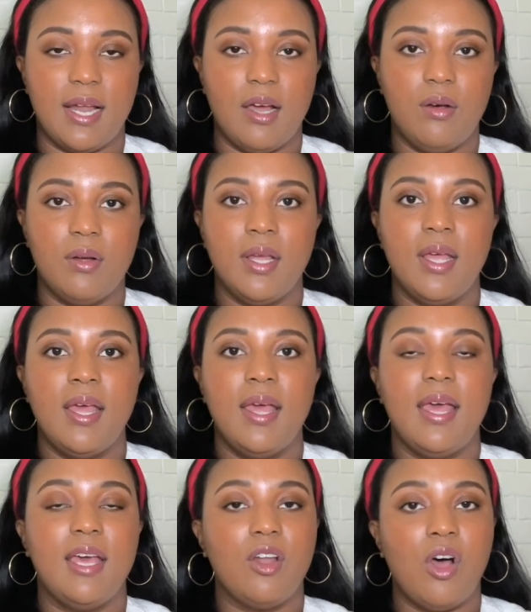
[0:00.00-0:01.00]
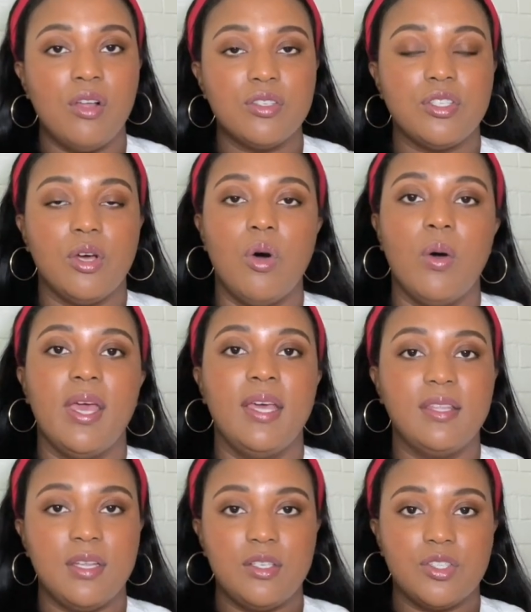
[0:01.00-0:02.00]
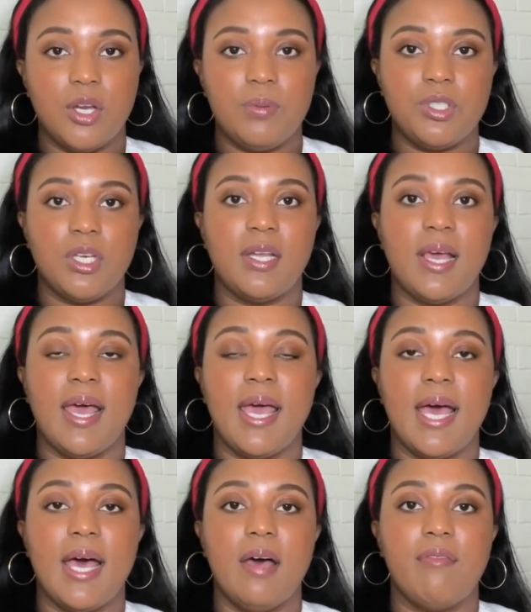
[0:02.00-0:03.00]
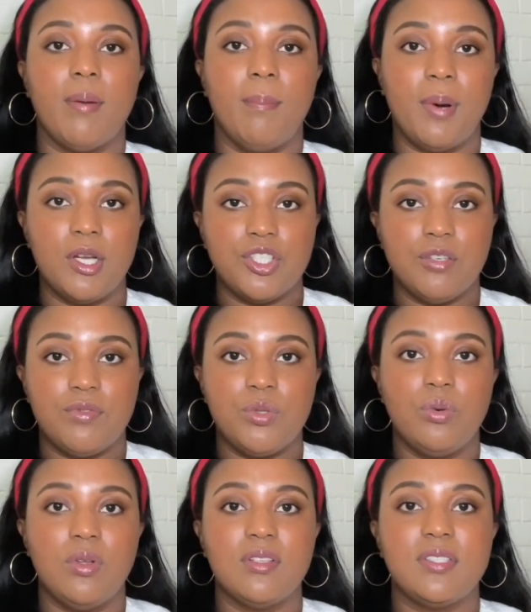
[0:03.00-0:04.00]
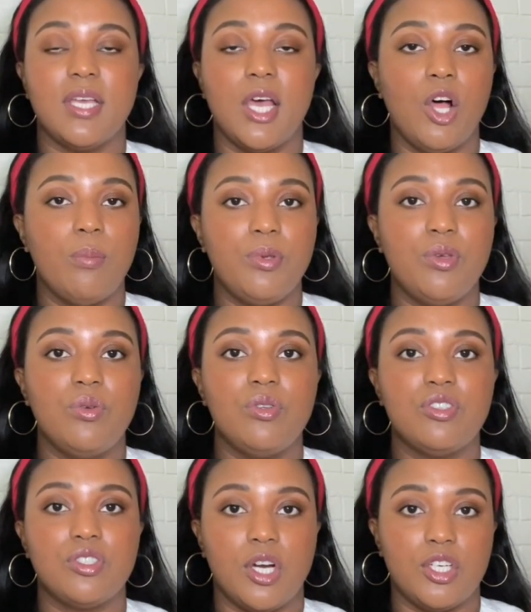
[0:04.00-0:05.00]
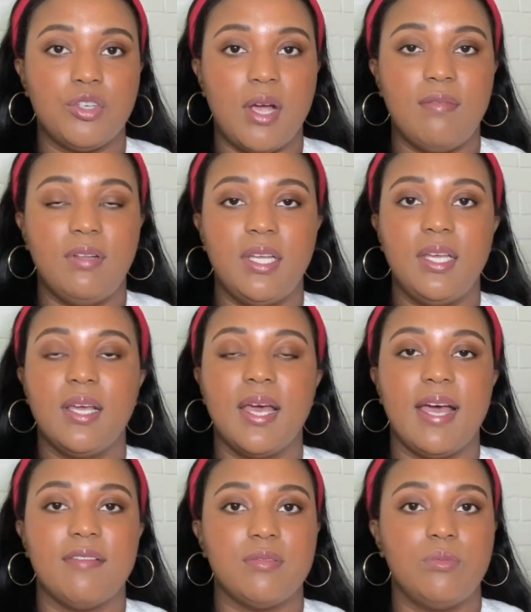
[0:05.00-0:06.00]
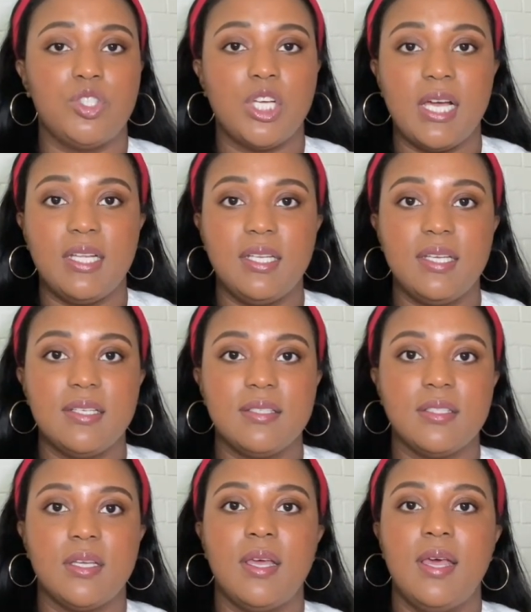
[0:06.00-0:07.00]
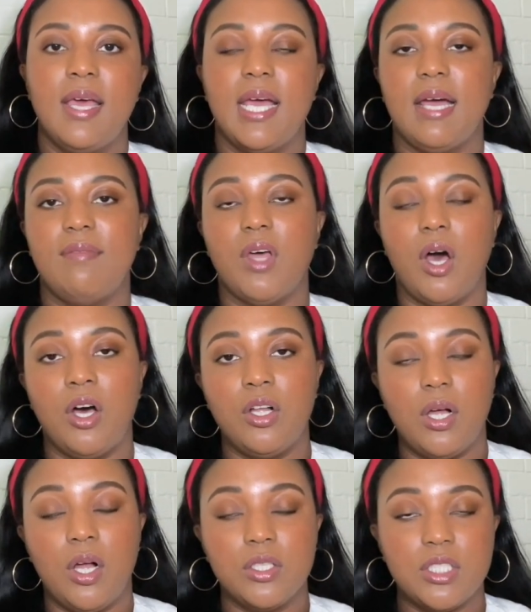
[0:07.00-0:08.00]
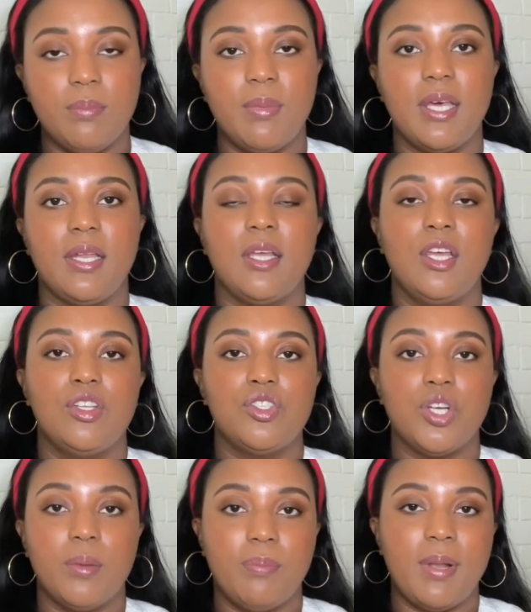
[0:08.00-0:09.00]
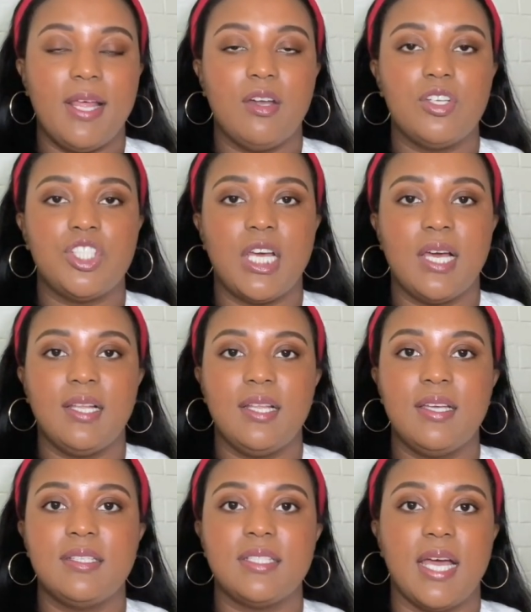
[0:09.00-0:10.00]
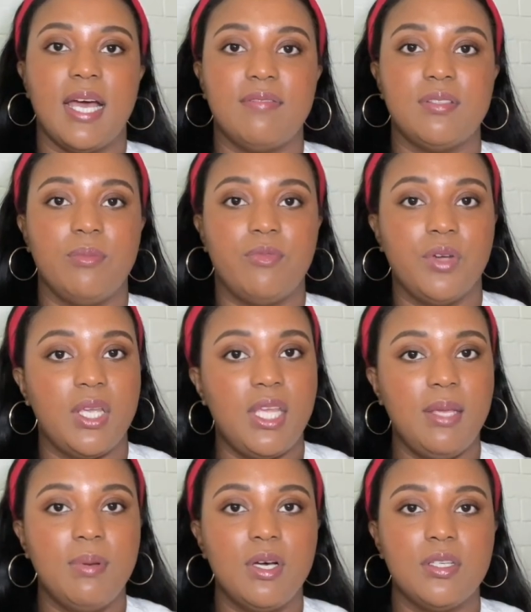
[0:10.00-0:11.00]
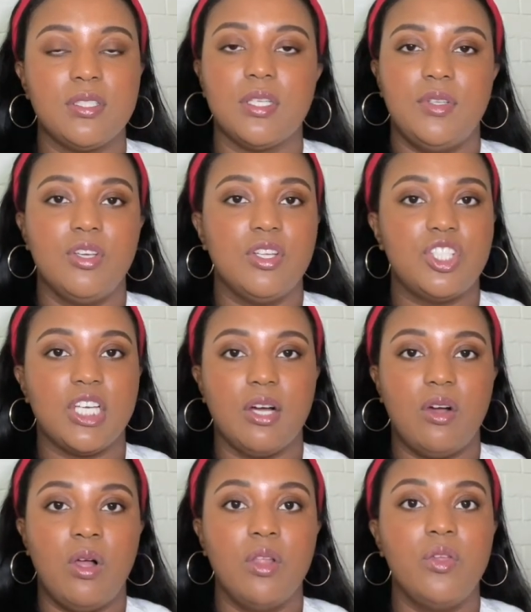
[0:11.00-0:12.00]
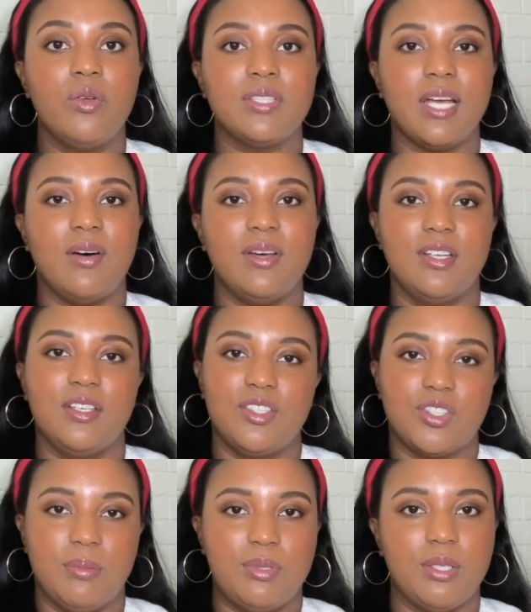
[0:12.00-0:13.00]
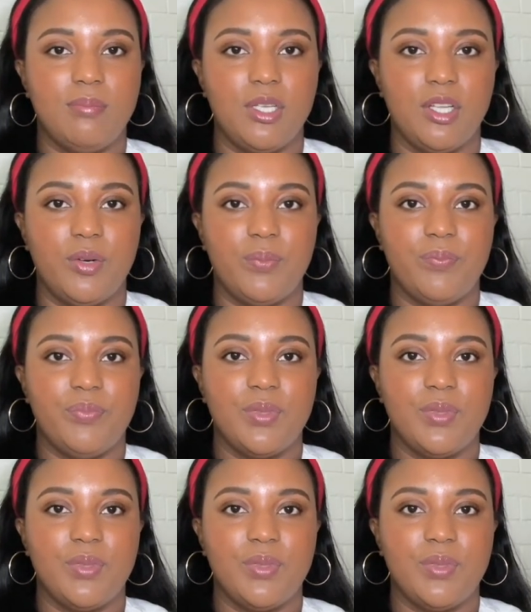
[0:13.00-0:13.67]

out. And also in the description, I have a bunch of tools to help you start traveling. I have some checklists, have the ultimate trip planner checklist. I have some free eBooks. You can check all those out in the description below.